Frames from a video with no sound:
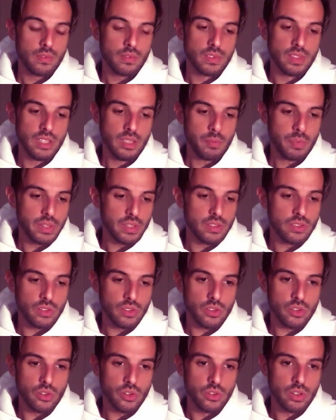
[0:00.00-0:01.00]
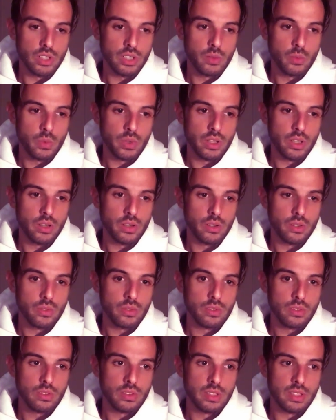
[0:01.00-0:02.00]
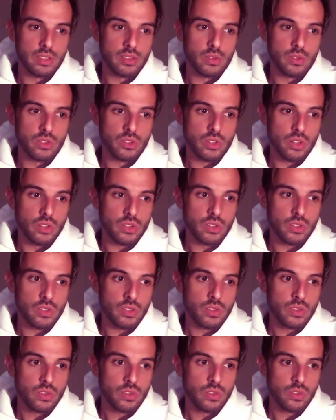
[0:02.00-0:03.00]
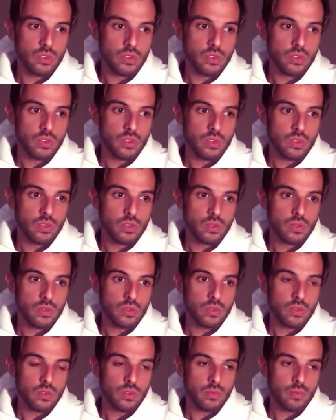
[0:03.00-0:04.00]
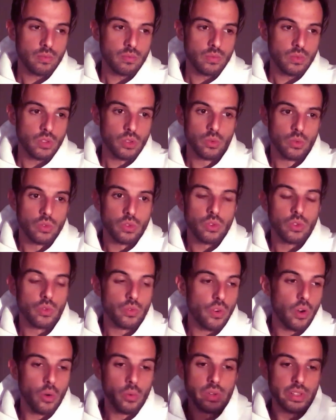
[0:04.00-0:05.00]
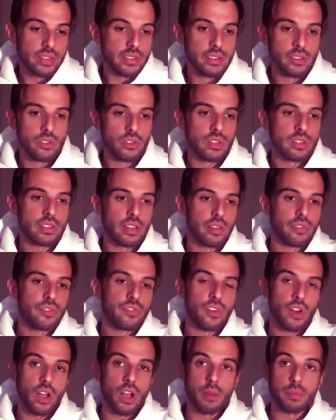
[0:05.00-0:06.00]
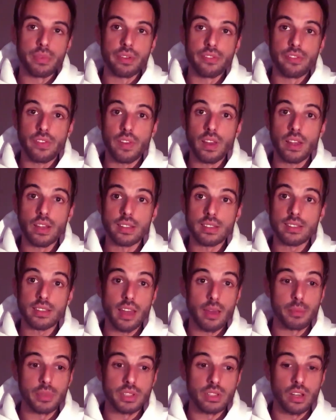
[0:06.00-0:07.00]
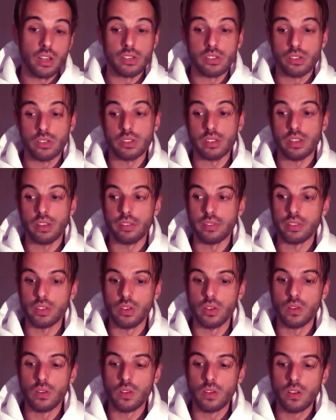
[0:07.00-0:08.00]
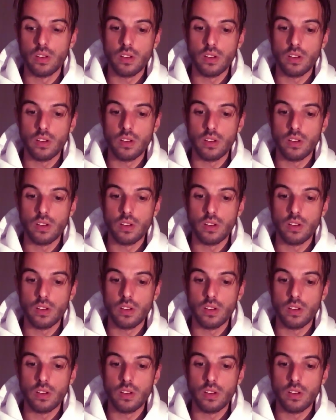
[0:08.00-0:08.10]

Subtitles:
deep insecurity, where this is just you've only seen yourself fuck up and fail and sabotage yourself. So